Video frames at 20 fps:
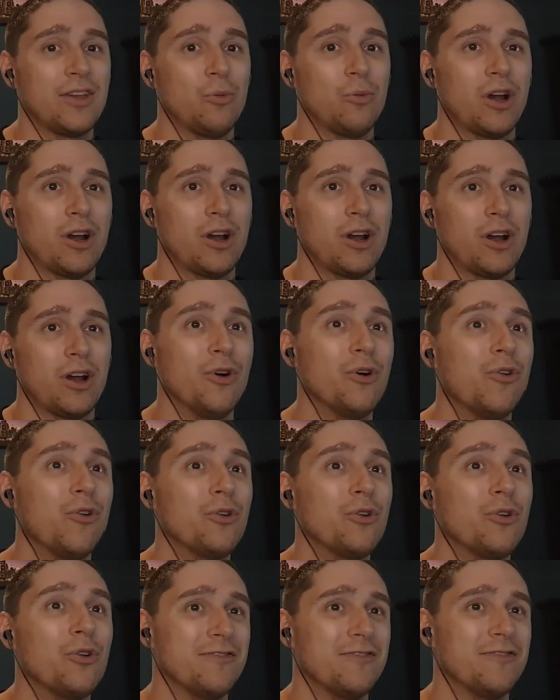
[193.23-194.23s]
And it's
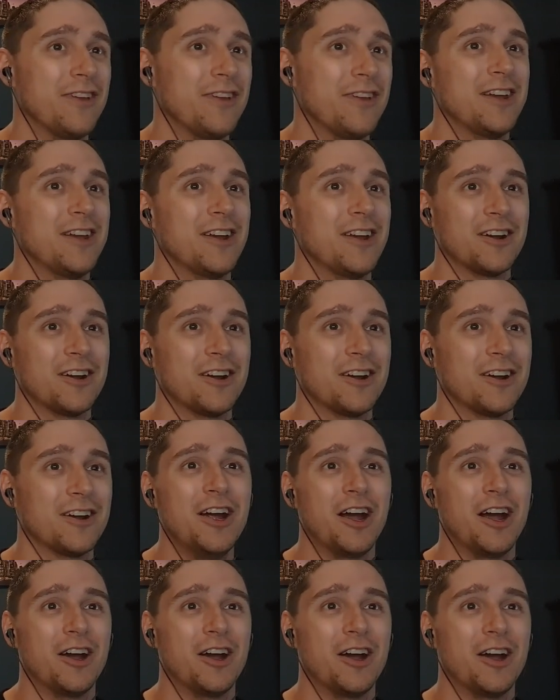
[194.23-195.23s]
eventually
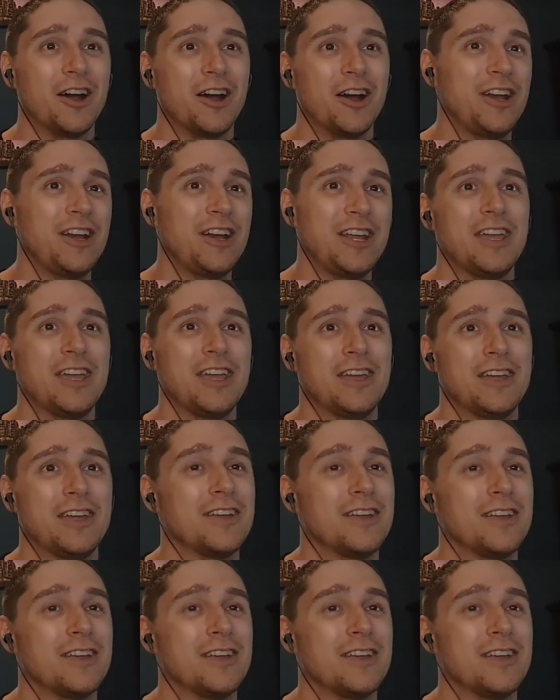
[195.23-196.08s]
3 days